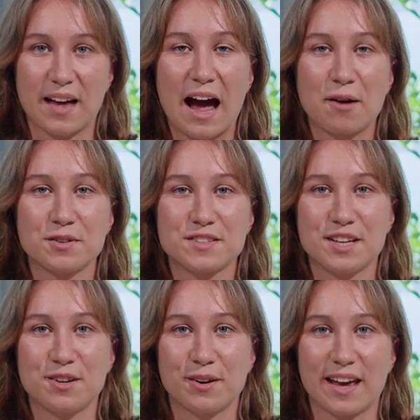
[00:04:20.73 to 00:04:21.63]
I will
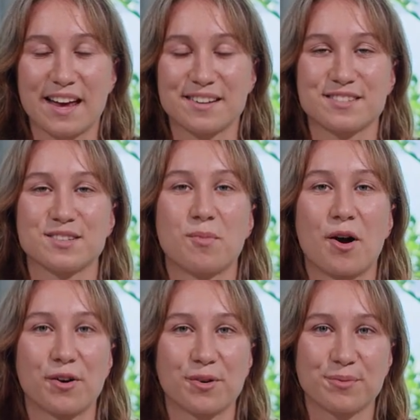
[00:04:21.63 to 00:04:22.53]
see you again
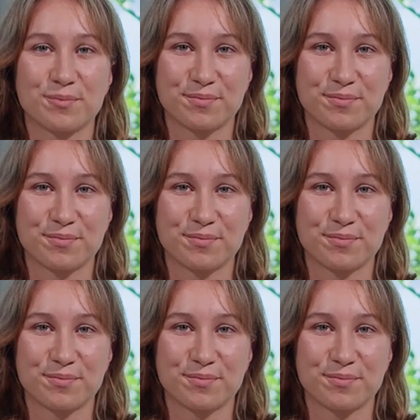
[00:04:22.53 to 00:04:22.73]
tomorrow.